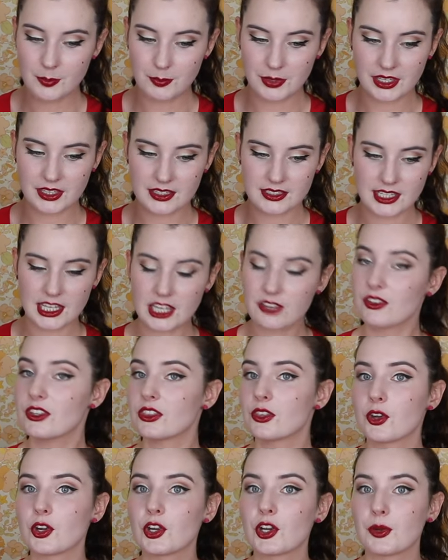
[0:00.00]
because even
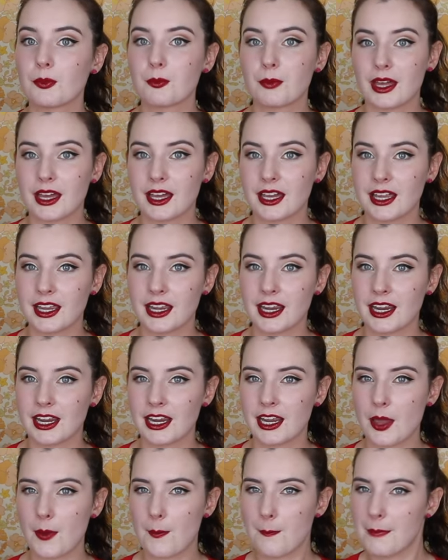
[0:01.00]
though
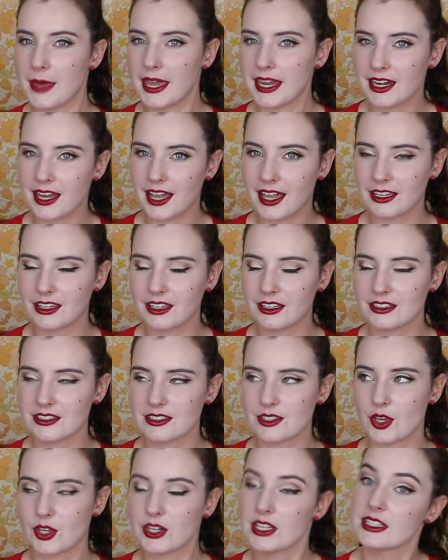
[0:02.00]
my main acne
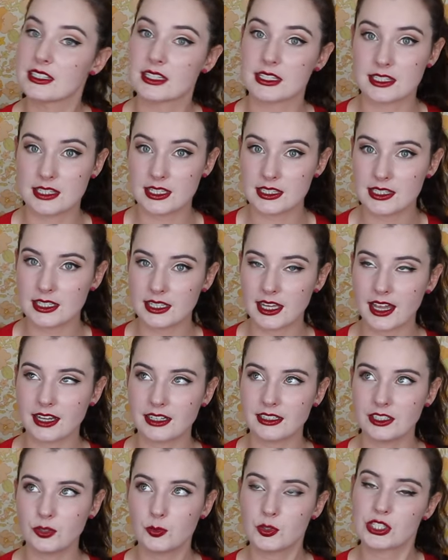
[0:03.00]
concern is the cystic
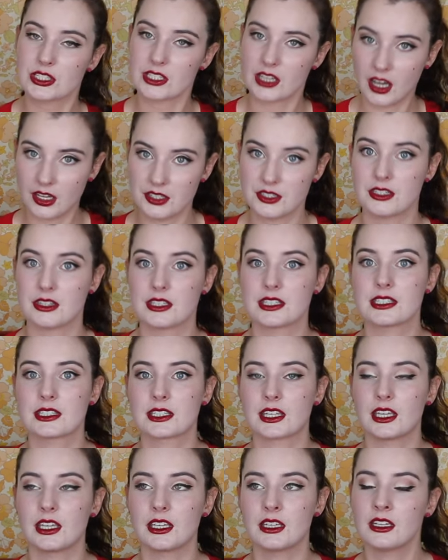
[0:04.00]
acne, which is under the
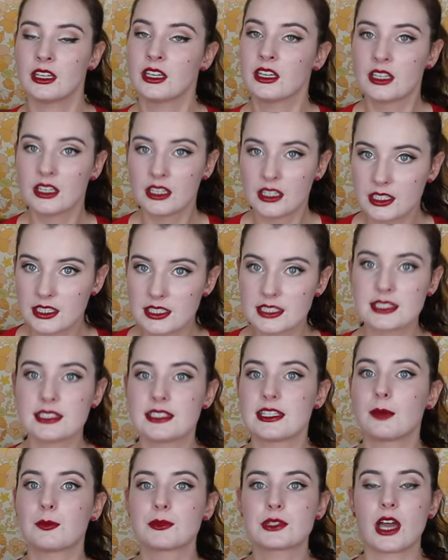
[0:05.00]
skin,
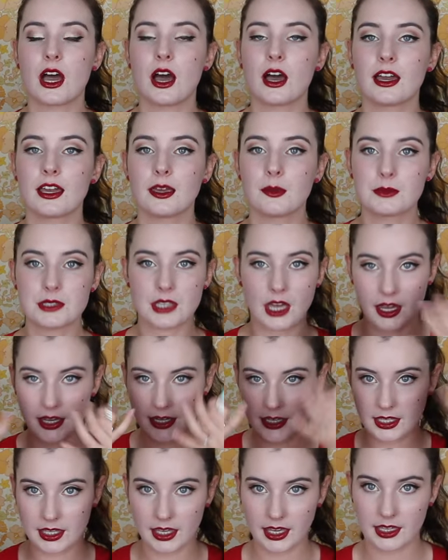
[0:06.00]
sometimes
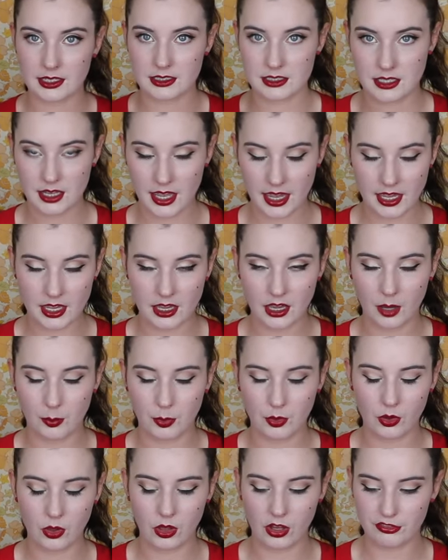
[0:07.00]
I get a
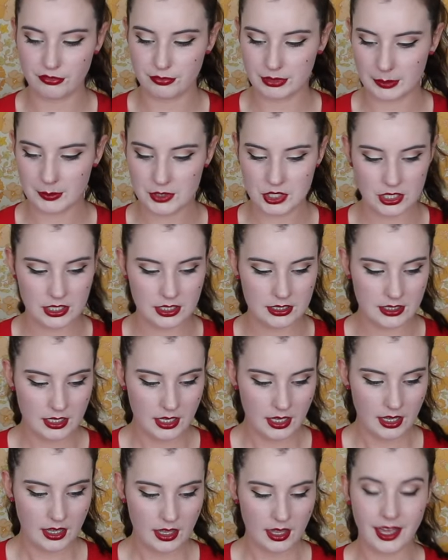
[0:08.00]
couple of blemishes,
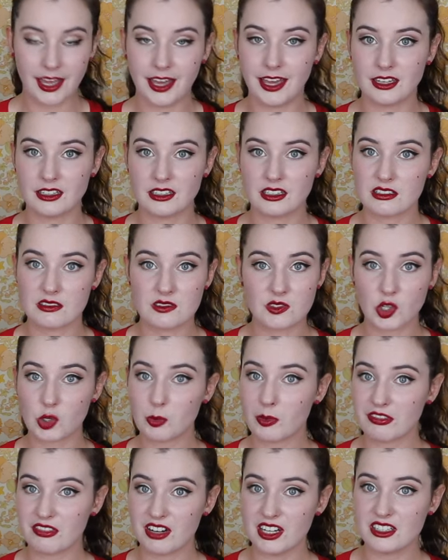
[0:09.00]
and so do
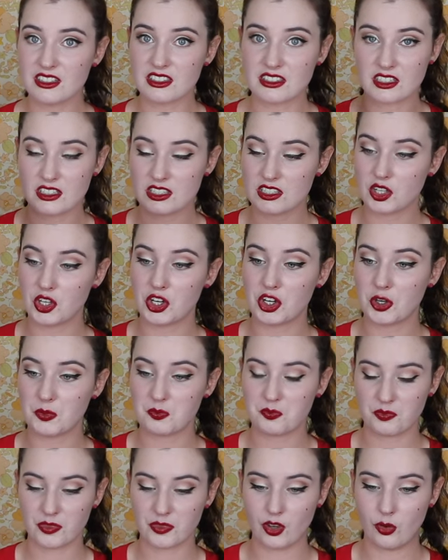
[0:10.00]
my friends. So
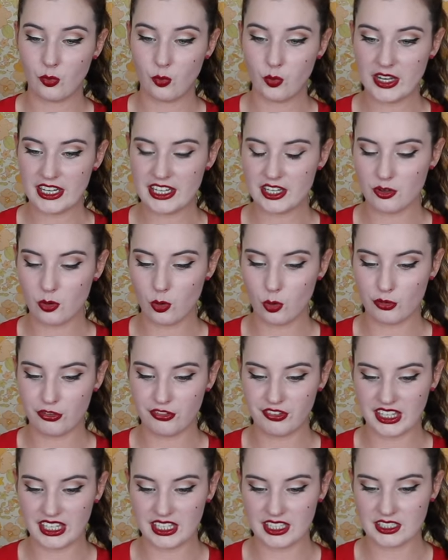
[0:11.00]
we all
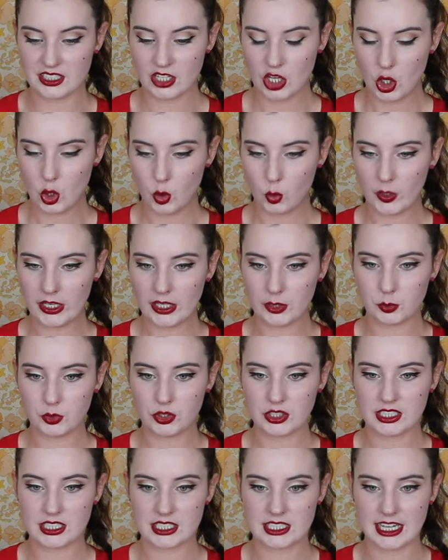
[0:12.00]
figured we
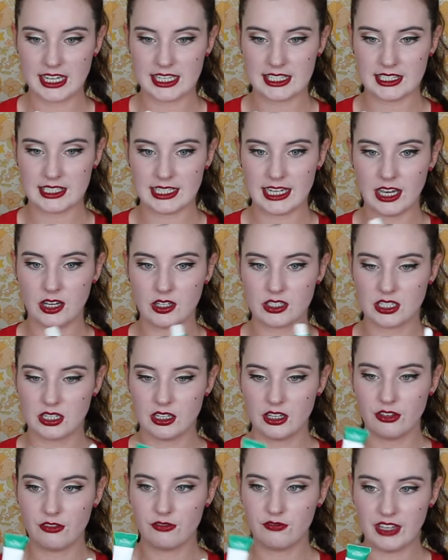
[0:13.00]
would test out
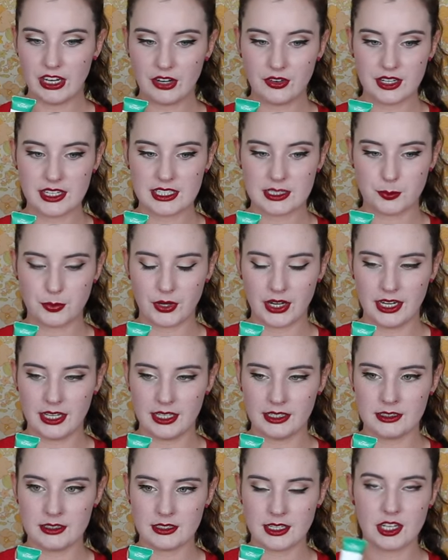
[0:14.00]
various
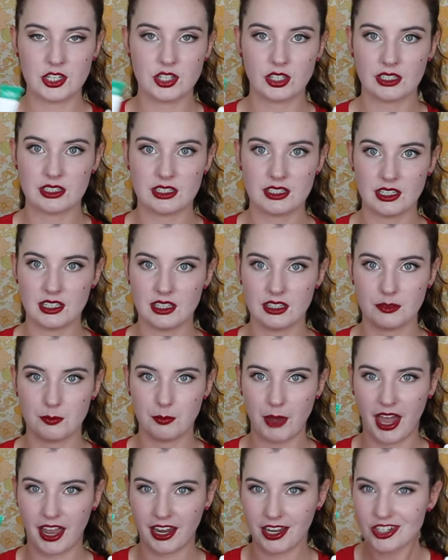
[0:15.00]
brands. As you can see,
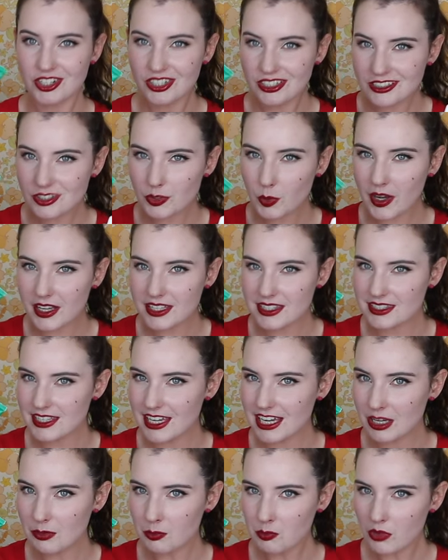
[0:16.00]
packaging is quite
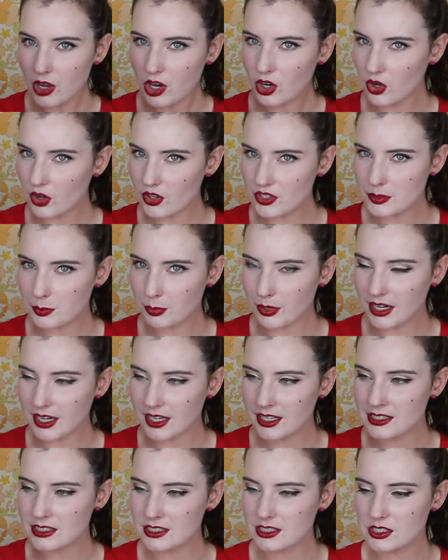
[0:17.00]
same across
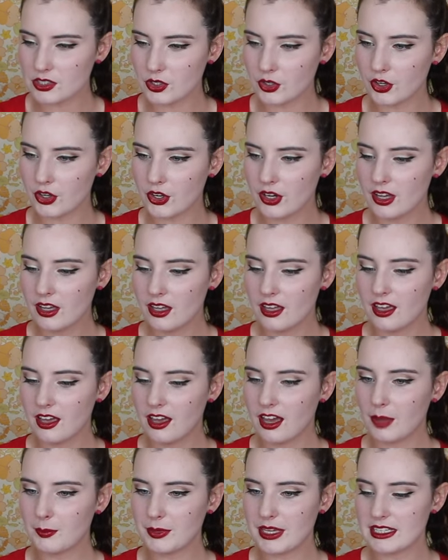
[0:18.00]
brands, so
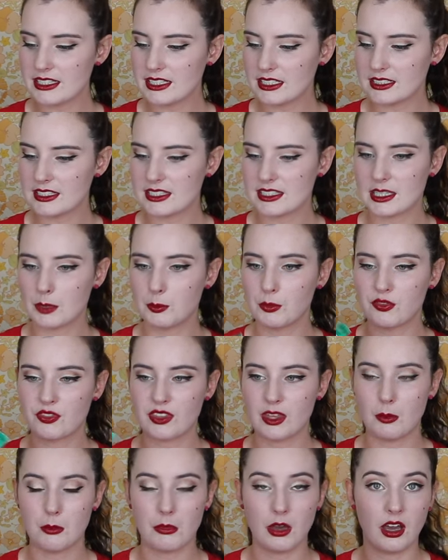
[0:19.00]
I'm guessing some of
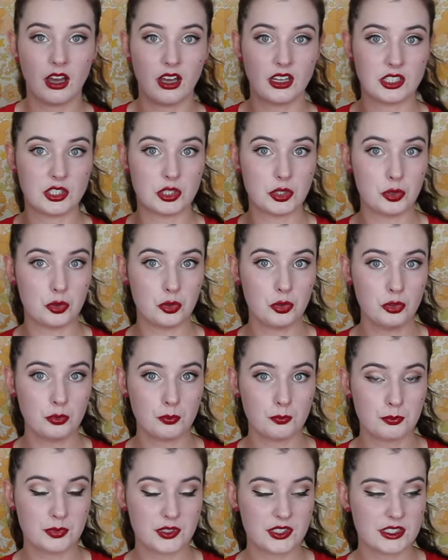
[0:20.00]
them are
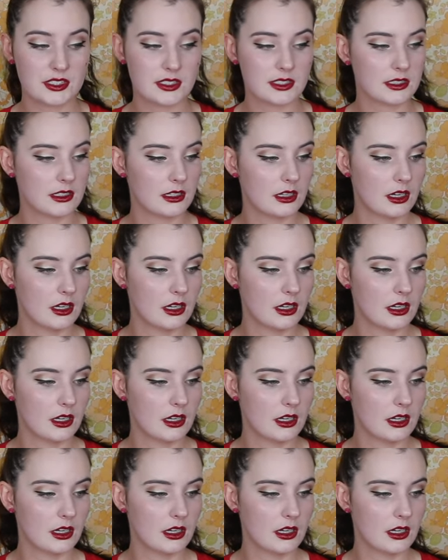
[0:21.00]
dupes,